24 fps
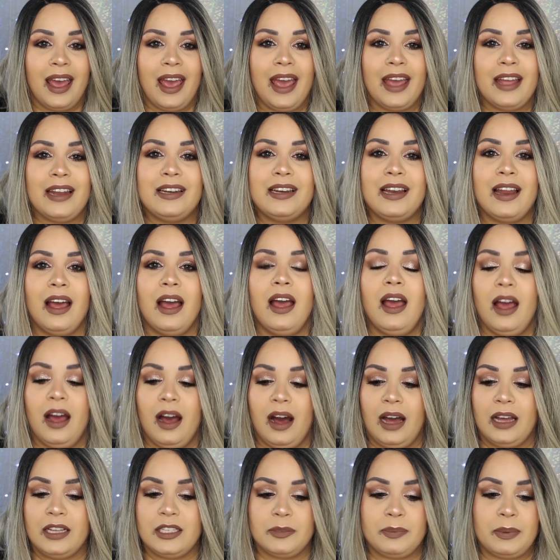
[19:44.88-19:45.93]
And
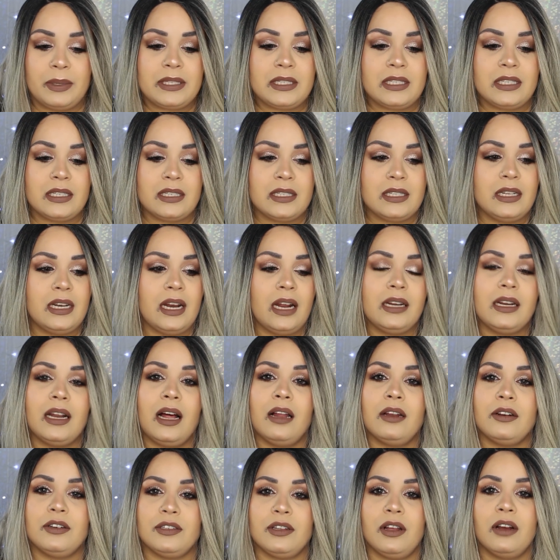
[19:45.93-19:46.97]
I spent
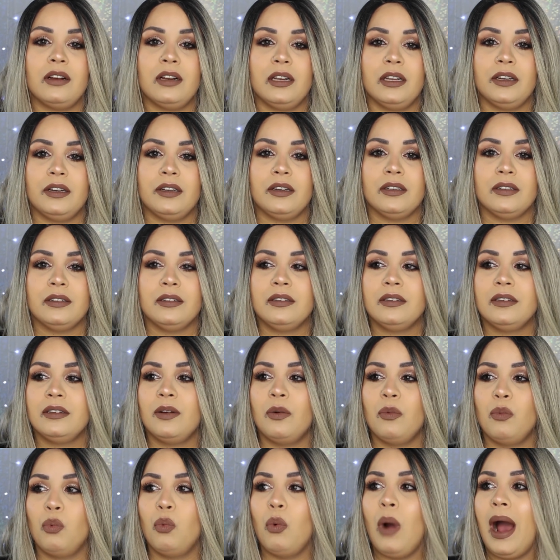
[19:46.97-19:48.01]
$69 on glitter.
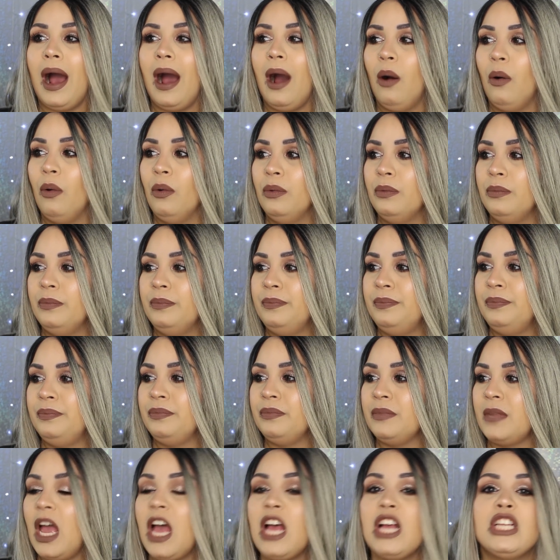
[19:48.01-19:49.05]
Wow.
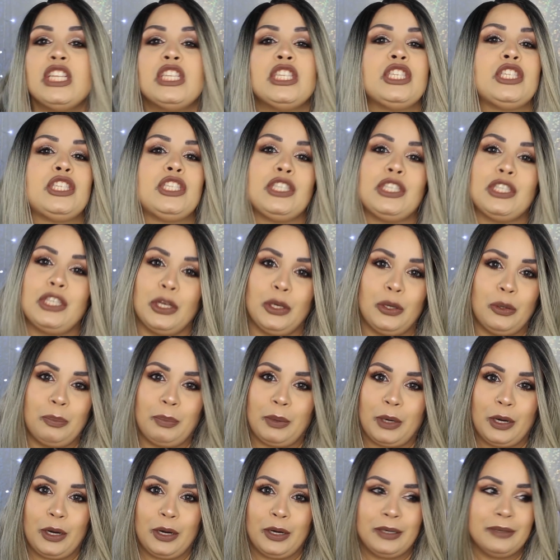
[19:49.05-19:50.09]

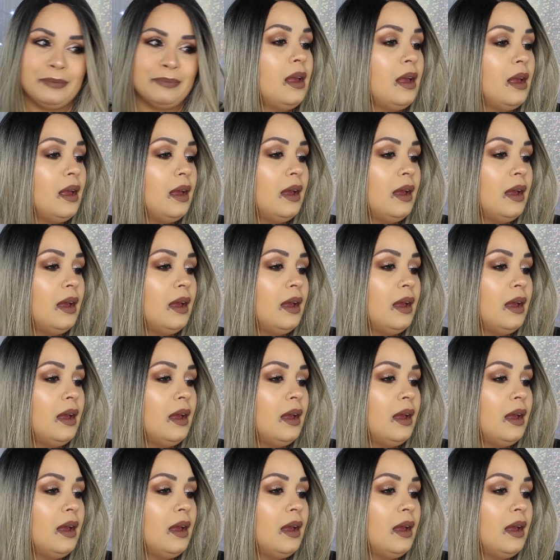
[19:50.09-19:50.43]
Super.